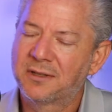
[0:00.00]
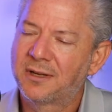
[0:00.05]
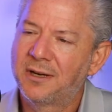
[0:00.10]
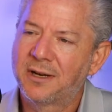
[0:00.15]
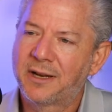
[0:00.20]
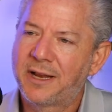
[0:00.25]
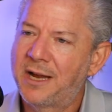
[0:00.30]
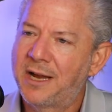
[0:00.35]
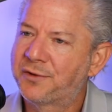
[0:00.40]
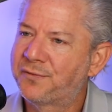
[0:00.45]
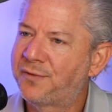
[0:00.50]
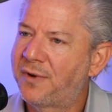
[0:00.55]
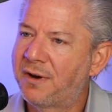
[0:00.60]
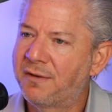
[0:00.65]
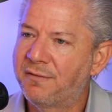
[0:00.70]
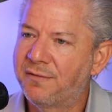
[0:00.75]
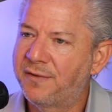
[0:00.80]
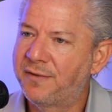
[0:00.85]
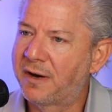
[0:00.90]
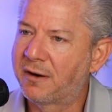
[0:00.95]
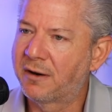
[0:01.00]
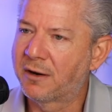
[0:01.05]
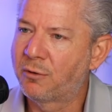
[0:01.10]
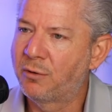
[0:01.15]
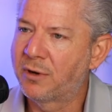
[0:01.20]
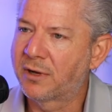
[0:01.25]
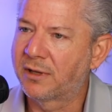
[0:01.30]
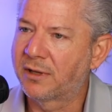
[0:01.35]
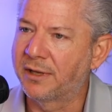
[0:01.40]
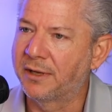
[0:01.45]
It's going to catch fire very
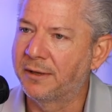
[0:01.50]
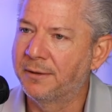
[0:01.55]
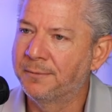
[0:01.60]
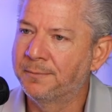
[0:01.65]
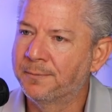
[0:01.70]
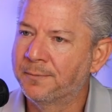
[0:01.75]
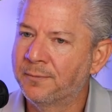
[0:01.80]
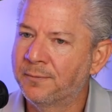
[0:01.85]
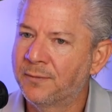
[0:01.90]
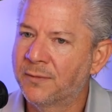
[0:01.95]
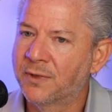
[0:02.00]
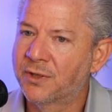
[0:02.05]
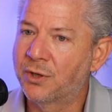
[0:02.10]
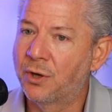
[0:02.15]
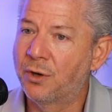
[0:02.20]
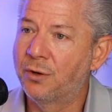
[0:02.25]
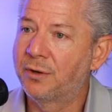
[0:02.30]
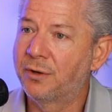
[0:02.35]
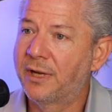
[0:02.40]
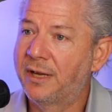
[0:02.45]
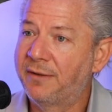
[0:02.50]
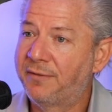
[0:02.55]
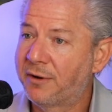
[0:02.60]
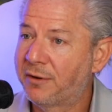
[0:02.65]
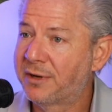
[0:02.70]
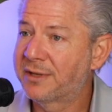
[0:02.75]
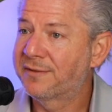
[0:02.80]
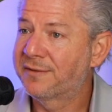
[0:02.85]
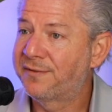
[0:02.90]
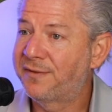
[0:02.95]
quickly. So if
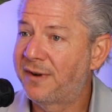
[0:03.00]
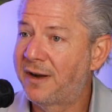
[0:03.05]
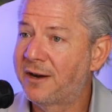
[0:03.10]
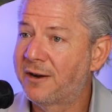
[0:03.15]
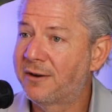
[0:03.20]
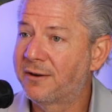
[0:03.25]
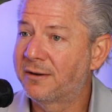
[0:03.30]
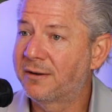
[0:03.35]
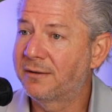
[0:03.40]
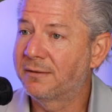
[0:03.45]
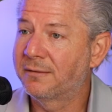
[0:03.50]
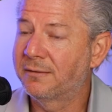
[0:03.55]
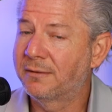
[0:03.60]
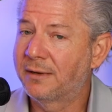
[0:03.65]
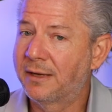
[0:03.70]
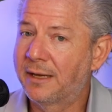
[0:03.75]
there is a fire